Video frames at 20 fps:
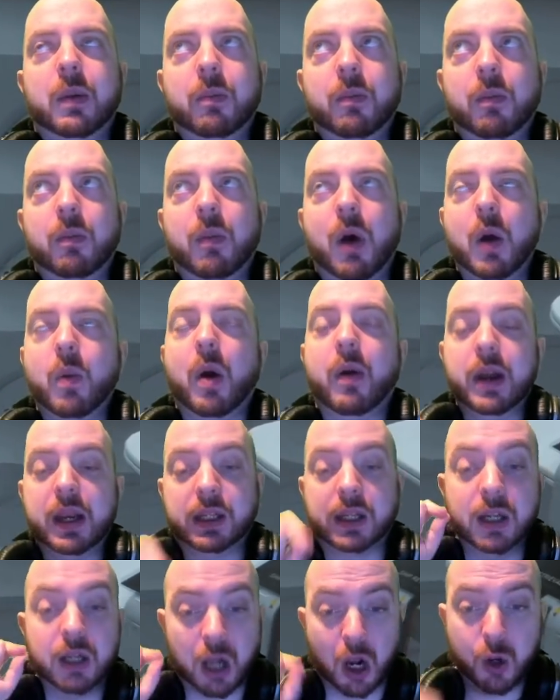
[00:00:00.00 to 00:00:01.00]
my worry
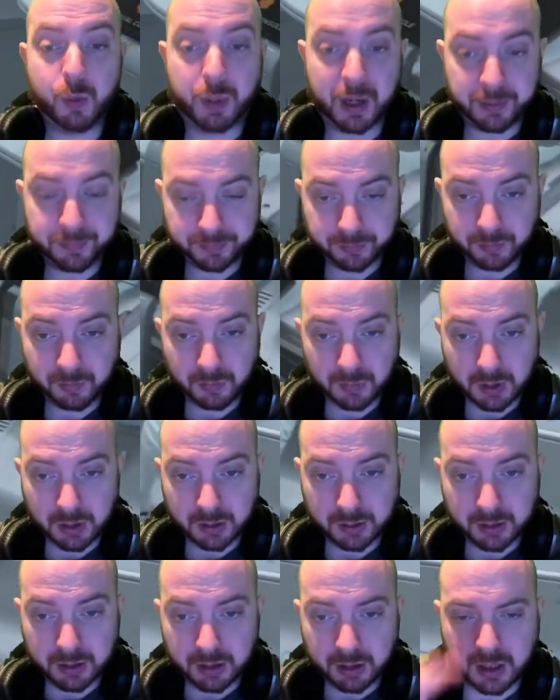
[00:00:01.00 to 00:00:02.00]
isn't COPA,
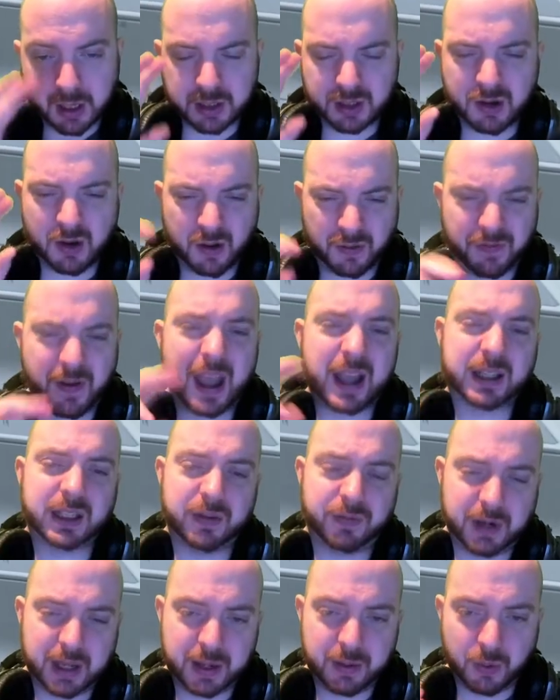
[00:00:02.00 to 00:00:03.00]
because
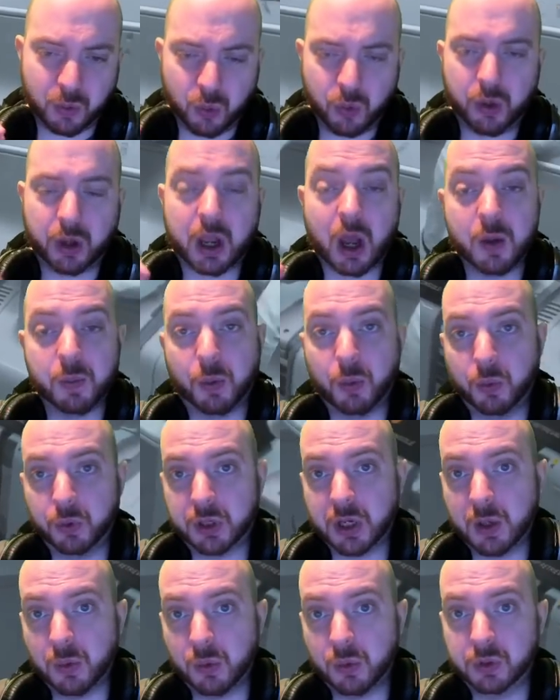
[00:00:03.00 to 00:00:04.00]
effectively all that COPA will
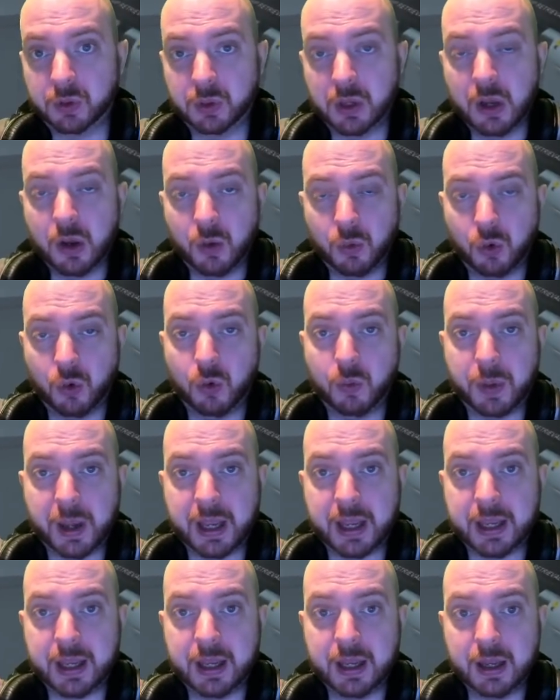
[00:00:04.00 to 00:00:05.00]
do will
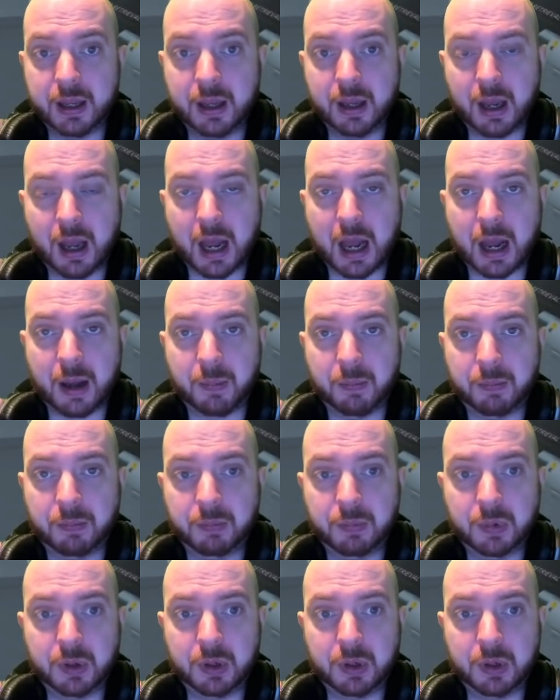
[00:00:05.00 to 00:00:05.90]
be I